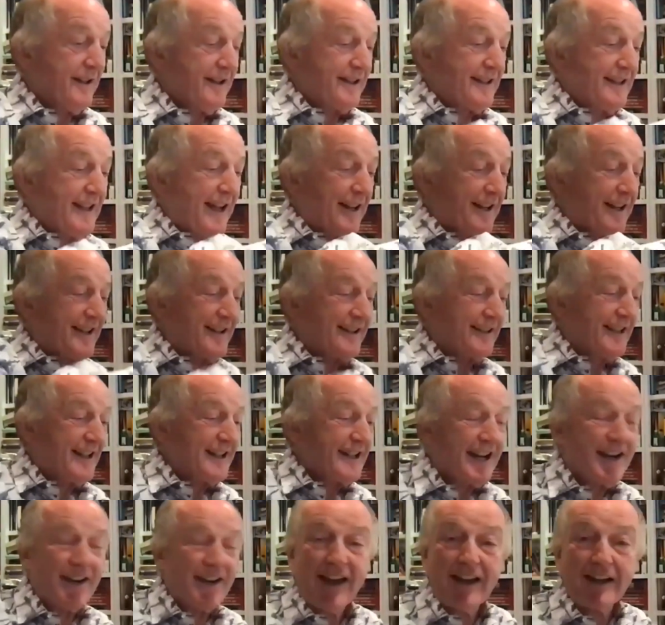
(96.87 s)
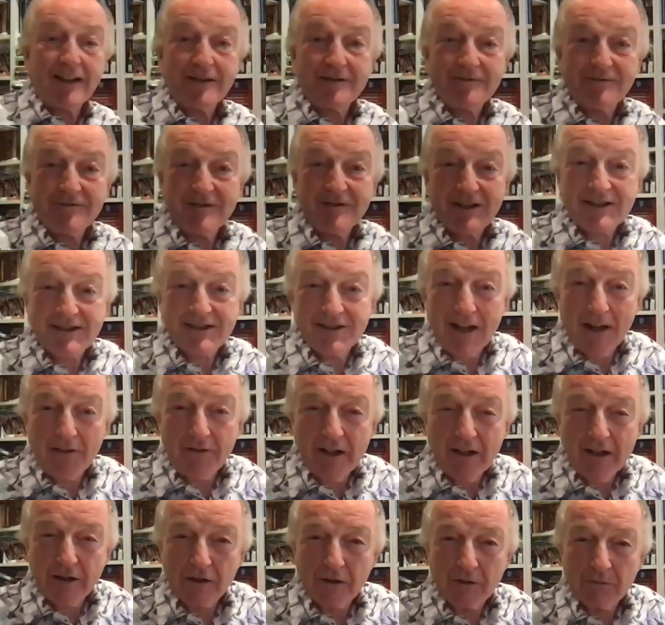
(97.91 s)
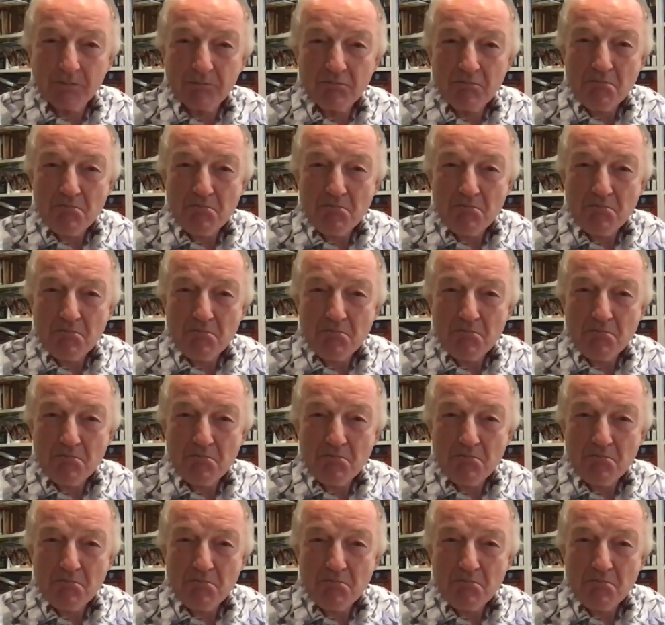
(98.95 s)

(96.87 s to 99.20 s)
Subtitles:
Now, did you hear that? Just a lovely little.